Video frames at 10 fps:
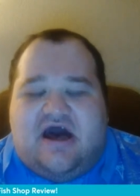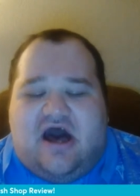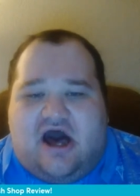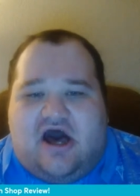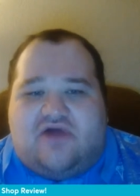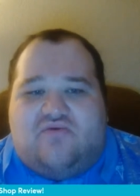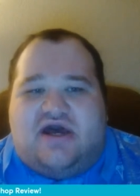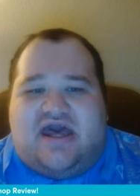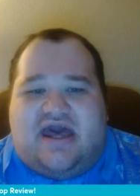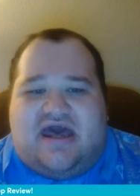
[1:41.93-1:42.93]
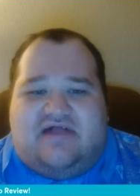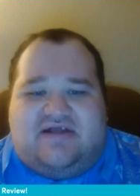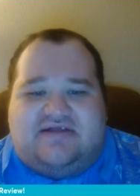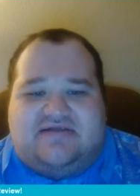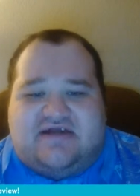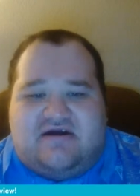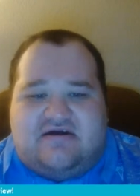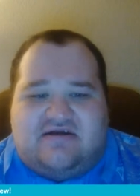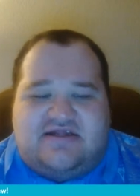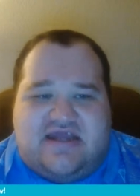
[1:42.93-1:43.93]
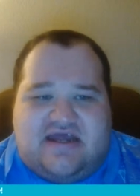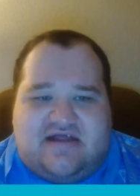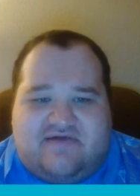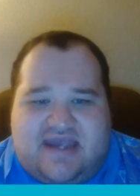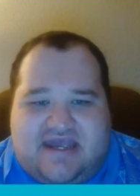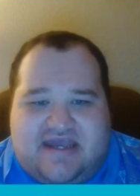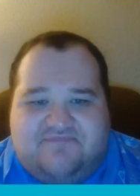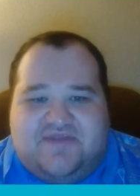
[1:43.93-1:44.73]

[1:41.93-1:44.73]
Aqua Alex Cardinelli.